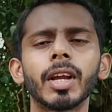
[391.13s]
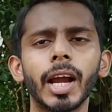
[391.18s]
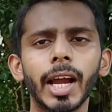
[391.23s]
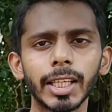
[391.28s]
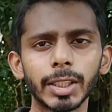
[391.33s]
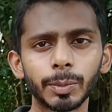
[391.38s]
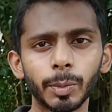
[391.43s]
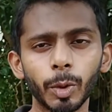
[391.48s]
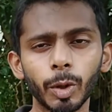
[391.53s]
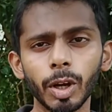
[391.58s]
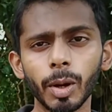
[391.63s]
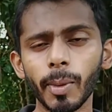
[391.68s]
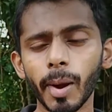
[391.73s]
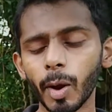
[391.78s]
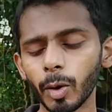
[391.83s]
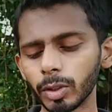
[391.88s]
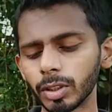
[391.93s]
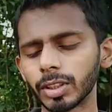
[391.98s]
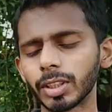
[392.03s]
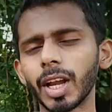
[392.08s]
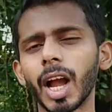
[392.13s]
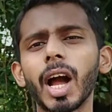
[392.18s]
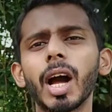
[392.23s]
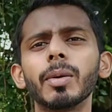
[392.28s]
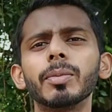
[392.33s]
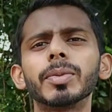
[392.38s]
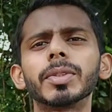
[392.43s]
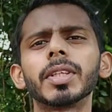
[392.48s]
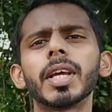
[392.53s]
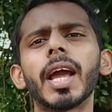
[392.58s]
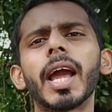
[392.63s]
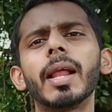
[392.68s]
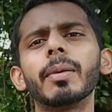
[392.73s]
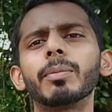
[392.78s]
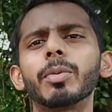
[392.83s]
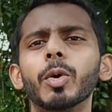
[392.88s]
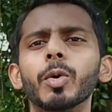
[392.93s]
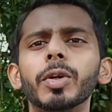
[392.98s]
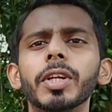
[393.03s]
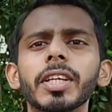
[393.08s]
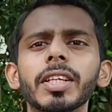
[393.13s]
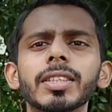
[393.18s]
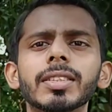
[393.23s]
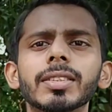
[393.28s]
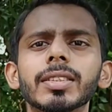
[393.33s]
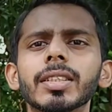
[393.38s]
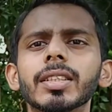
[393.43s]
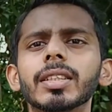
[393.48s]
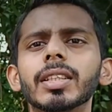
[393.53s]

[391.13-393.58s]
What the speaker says: I spoke about carbs and proteins.